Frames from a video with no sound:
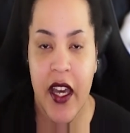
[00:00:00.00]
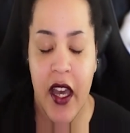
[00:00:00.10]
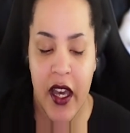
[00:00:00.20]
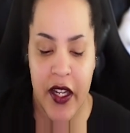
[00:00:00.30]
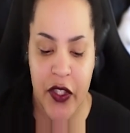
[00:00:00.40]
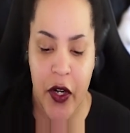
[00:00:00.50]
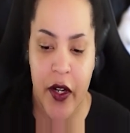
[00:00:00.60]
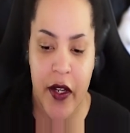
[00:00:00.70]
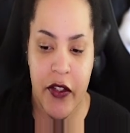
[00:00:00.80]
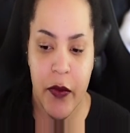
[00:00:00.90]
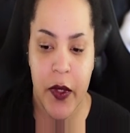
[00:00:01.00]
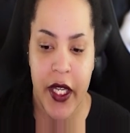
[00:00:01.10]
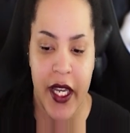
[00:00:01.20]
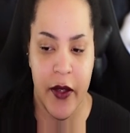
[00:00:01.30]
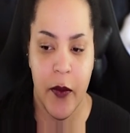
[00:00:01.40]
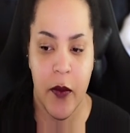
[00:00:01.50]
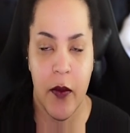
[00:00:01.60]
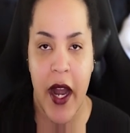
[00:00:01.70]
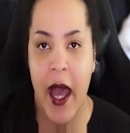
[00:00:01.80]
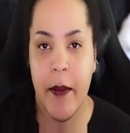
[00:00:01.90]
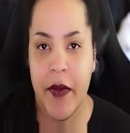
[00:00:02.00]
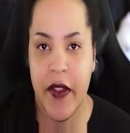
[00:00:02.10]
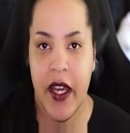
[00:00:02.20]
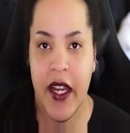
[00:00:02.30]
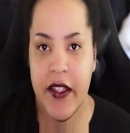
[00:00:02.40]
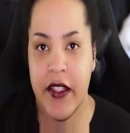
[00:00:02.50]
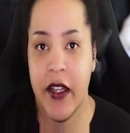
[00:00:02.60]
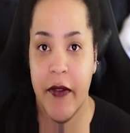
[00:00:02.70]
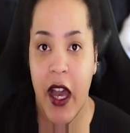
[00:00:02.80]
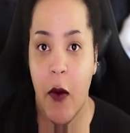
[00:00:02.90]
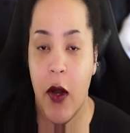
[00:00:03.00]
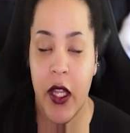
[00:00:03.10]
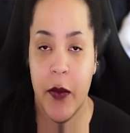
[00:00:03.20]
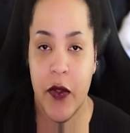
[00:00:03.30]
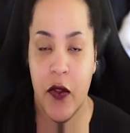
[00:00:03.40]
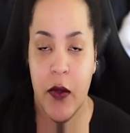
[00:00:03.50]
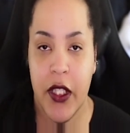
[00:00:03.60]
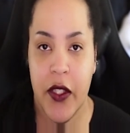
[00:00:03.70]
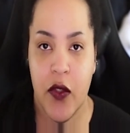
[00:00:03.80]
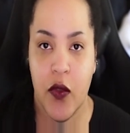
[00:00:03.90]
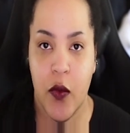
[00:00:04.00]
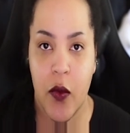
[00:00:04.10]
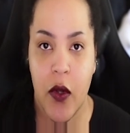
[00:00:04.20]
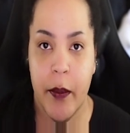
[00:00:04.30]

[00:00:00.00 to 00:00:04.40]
I started to wrap the idea of how well I was doing in school,